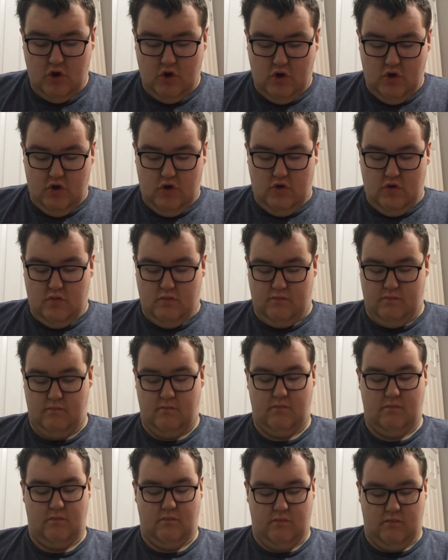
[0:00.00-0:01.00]

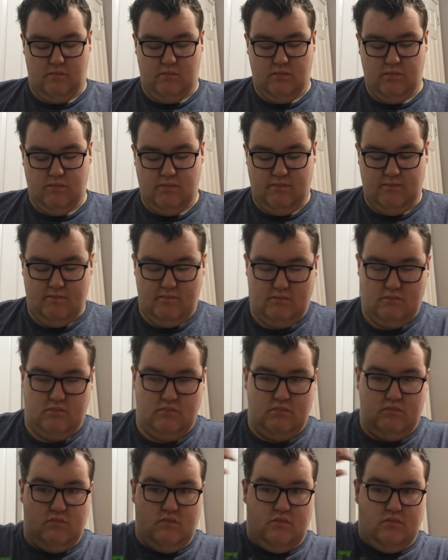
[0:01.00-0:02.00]

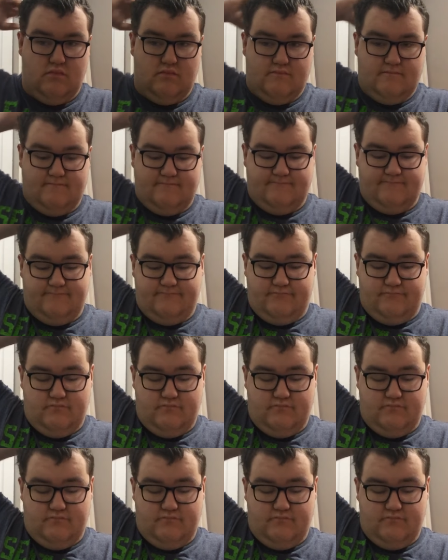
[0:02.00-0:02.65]
Nothing is said.